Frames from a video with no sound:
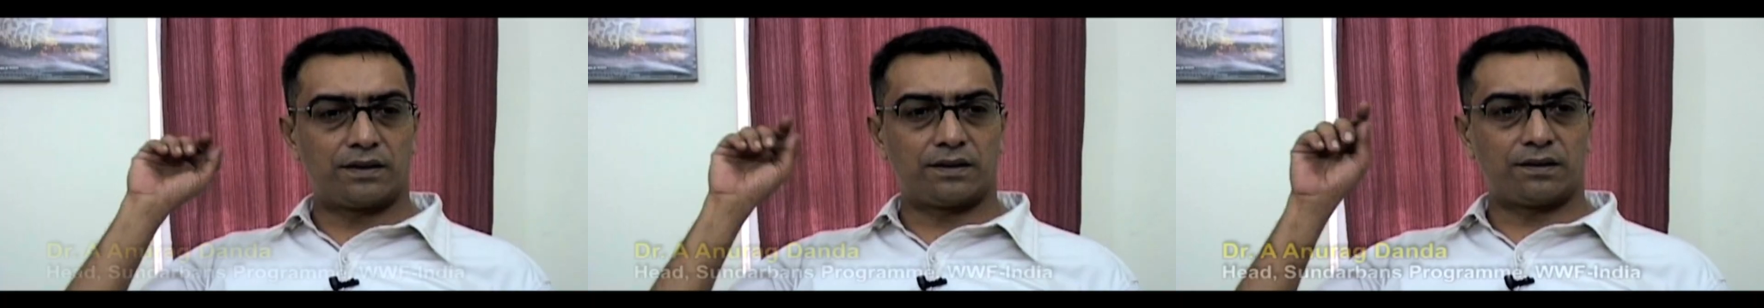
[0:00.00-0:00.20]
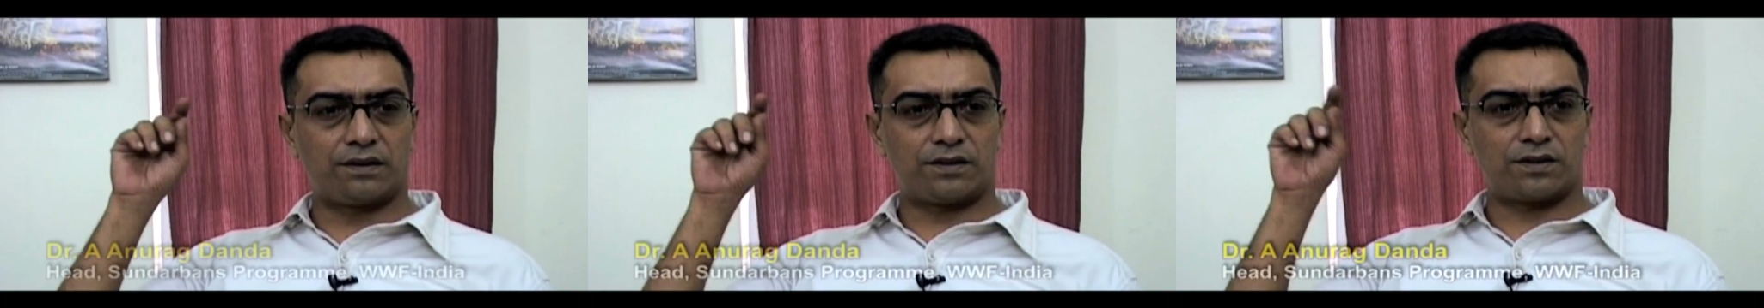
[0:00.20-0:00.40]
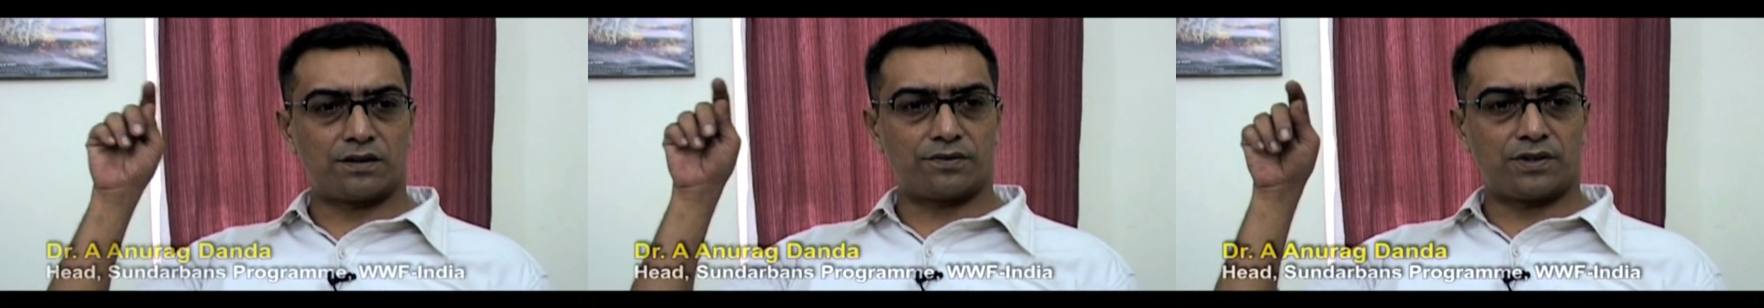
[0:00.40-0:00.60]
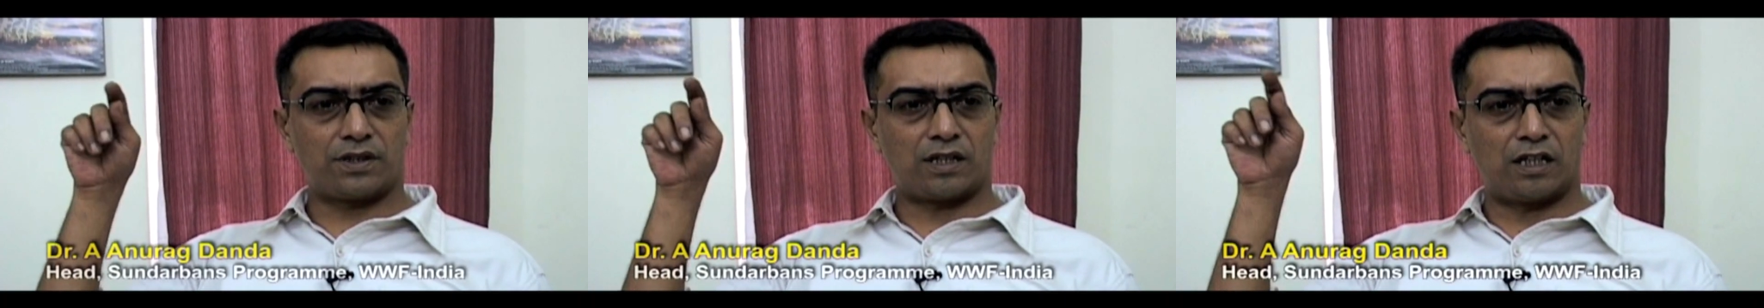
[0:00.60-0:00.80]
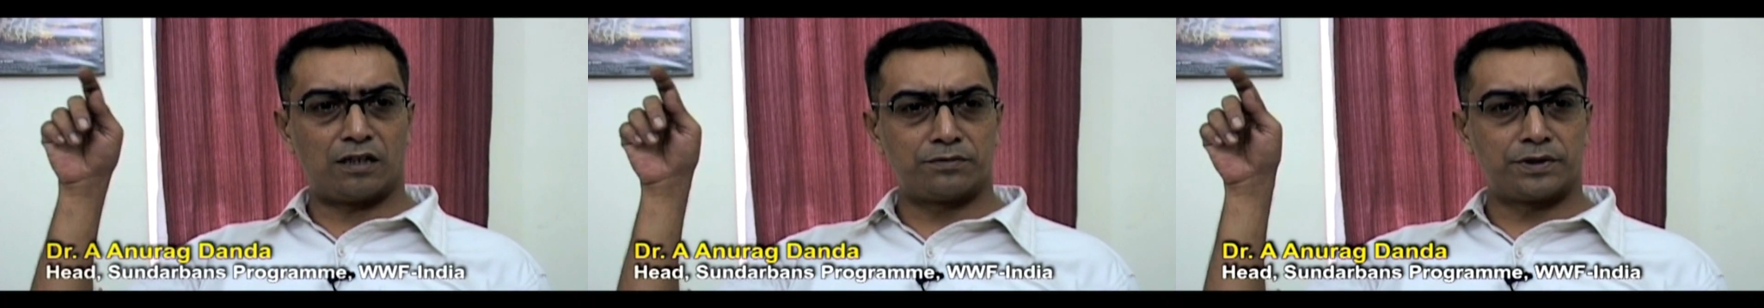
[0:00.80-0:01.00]
decision of
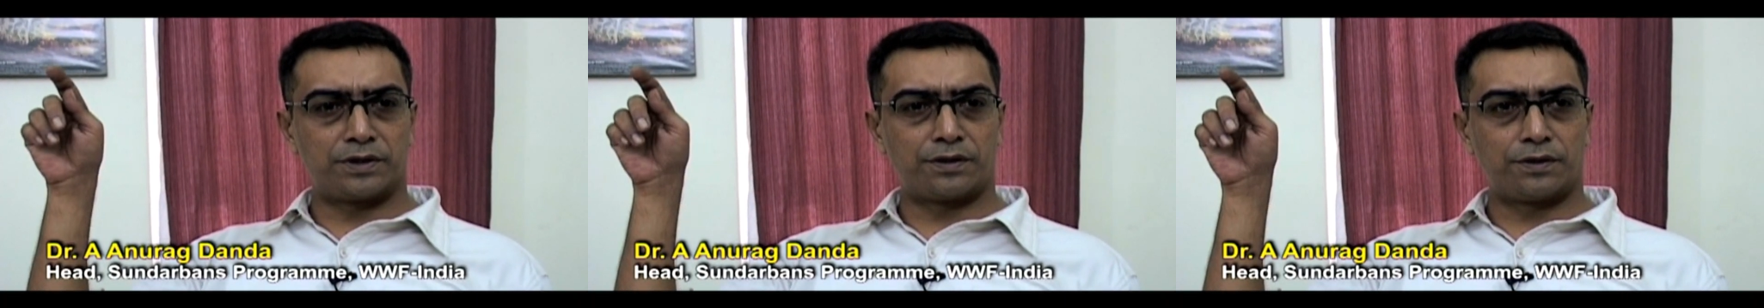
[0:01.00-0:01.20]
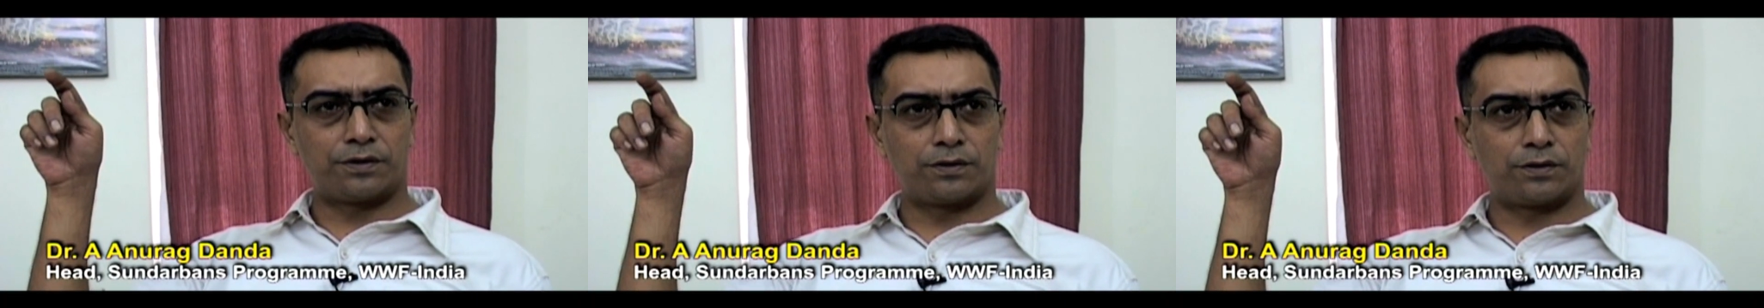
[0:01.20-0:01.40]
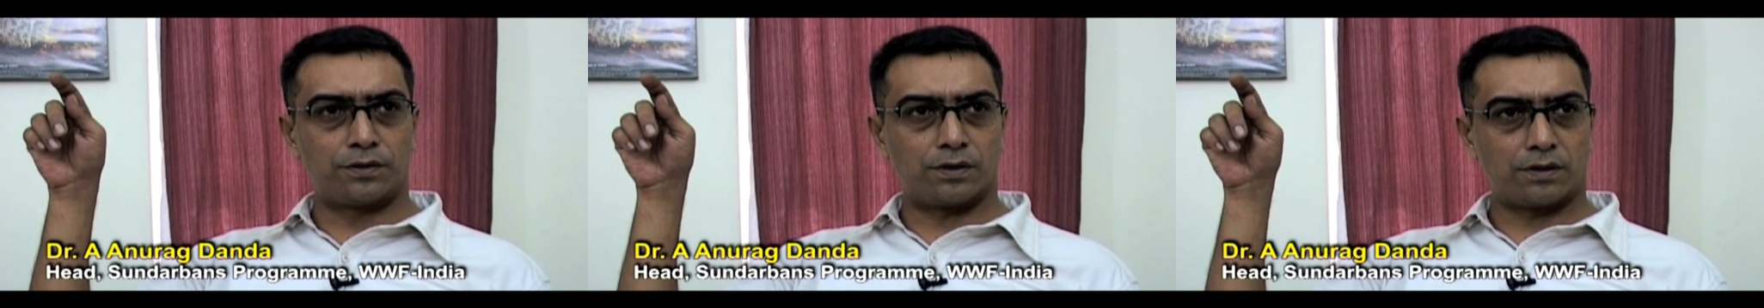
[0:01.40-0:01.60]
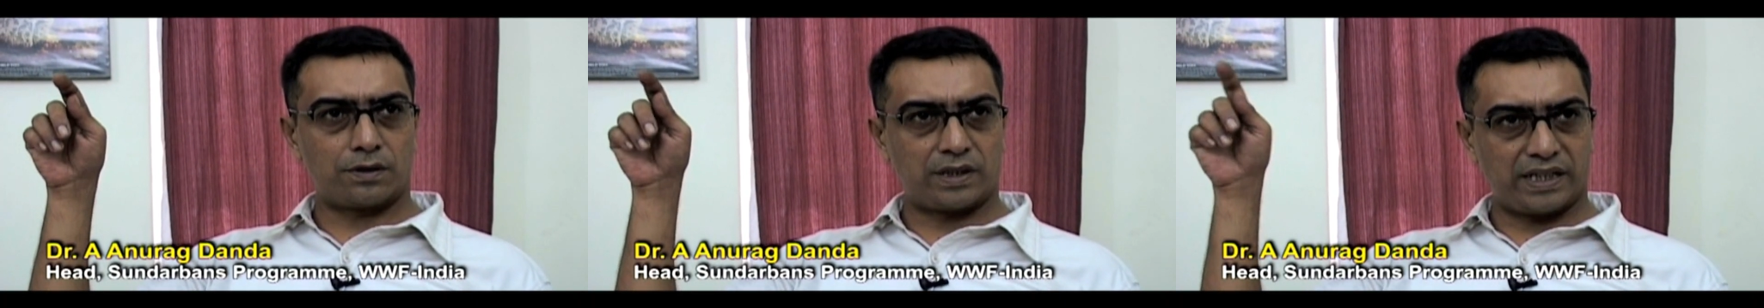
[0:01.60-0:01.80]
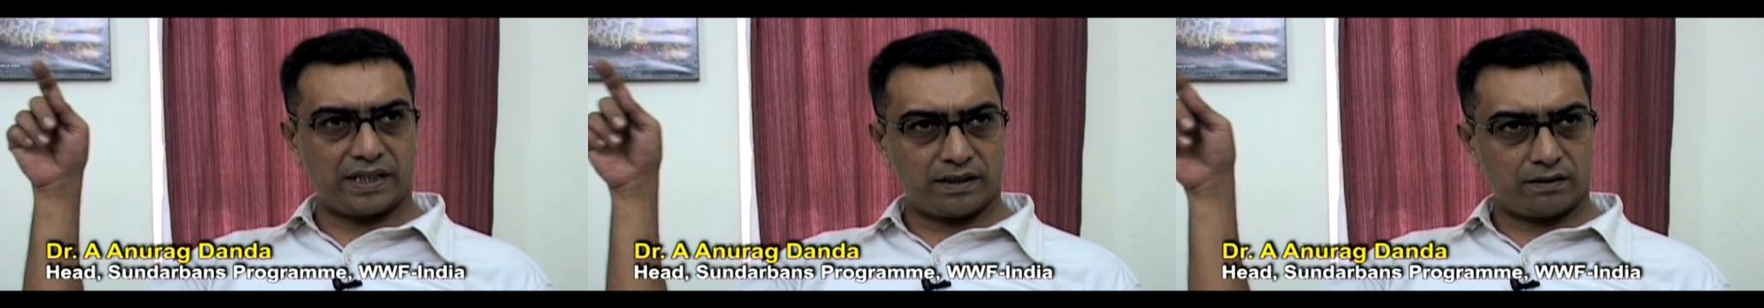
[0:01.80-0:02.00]
the government to
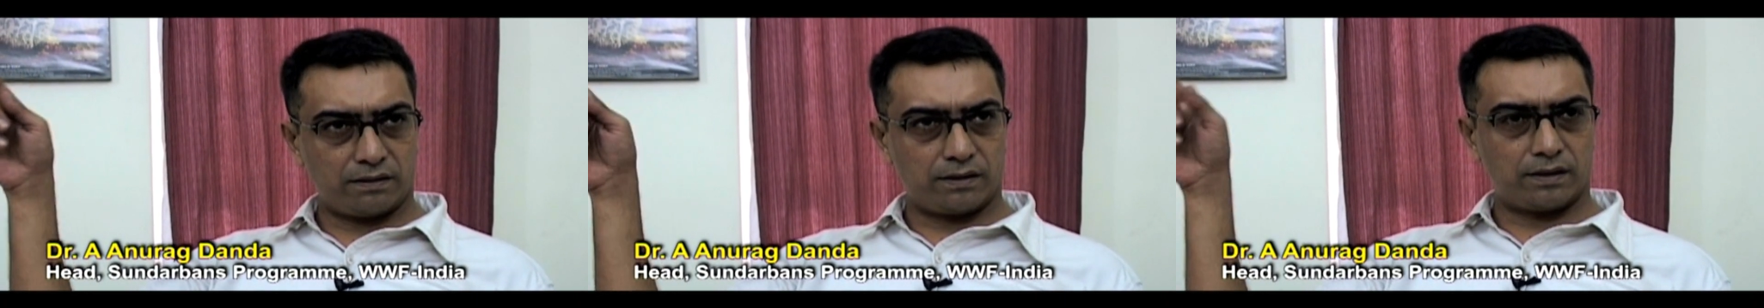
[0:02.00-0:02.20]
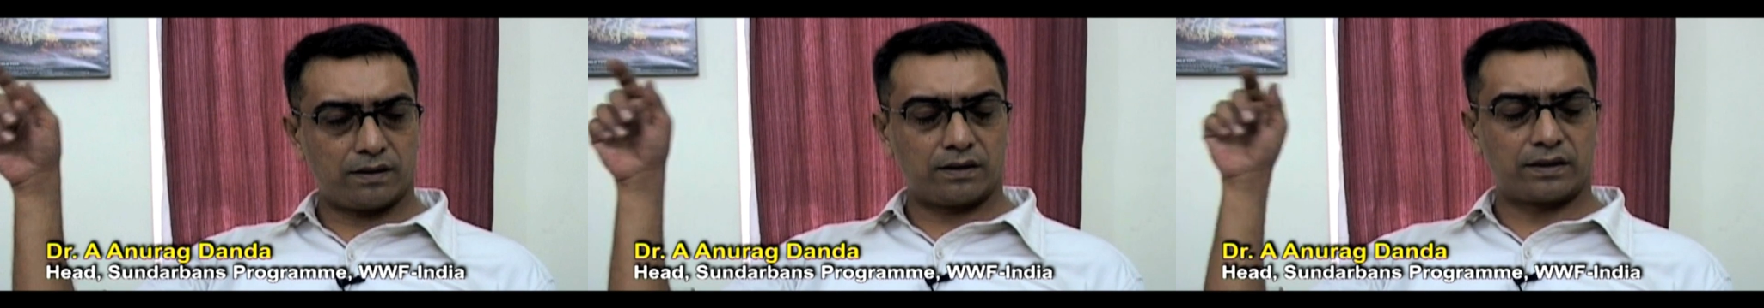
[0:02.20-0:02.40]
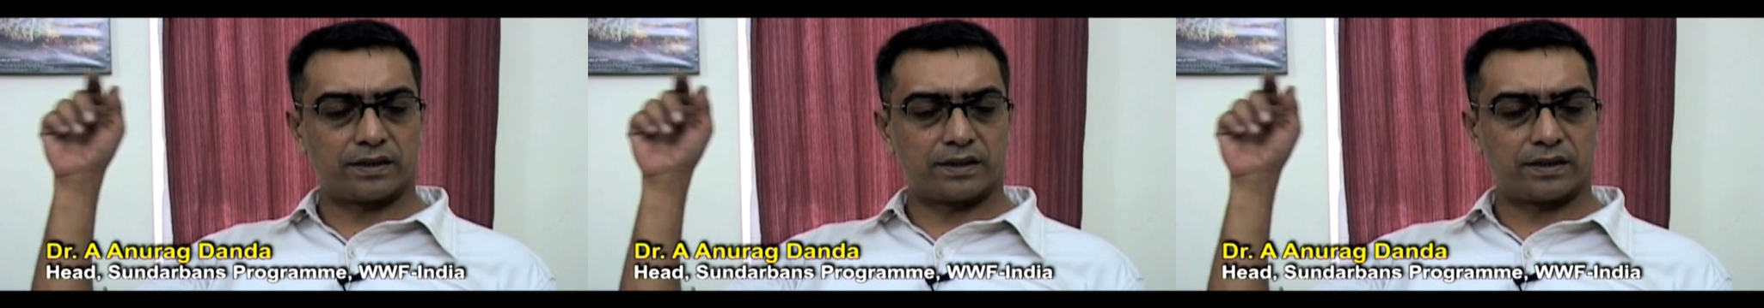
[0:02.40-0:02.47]
not take uh,